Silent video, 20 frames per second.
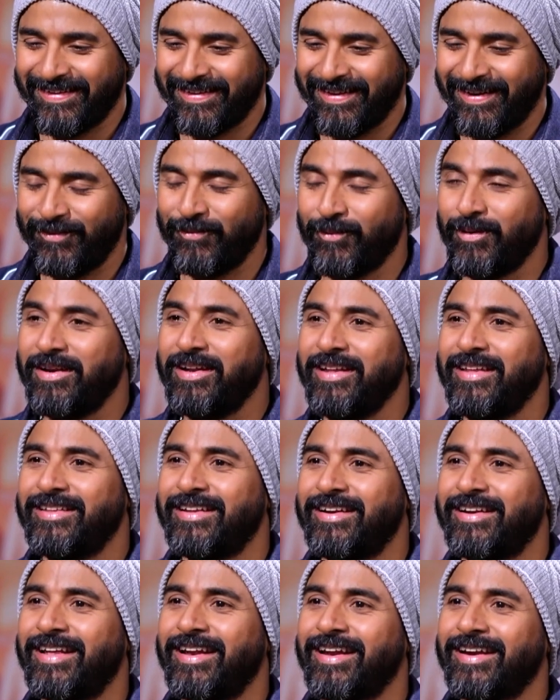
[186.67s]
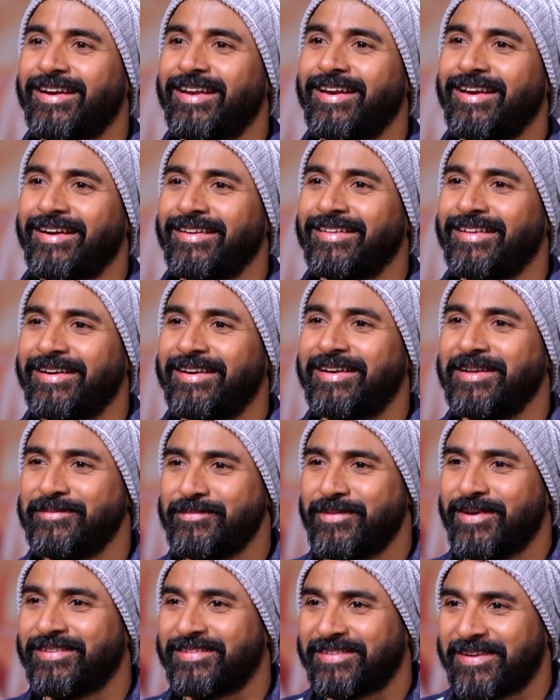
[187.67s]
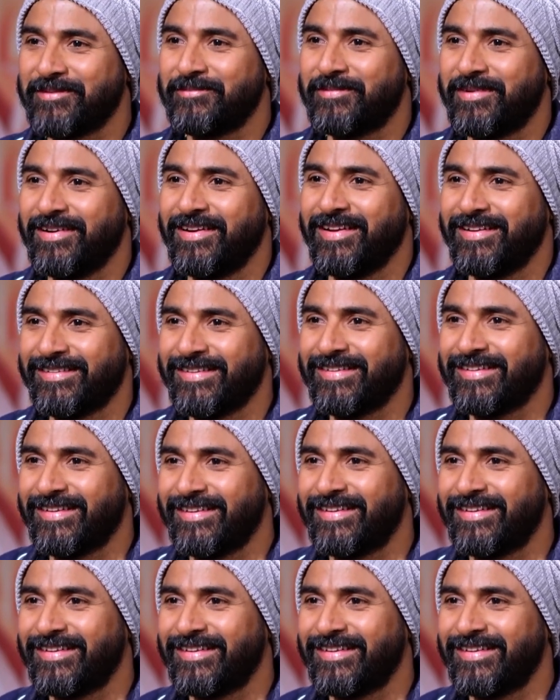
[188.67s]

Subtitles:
That's only really the director and the team has kept it as a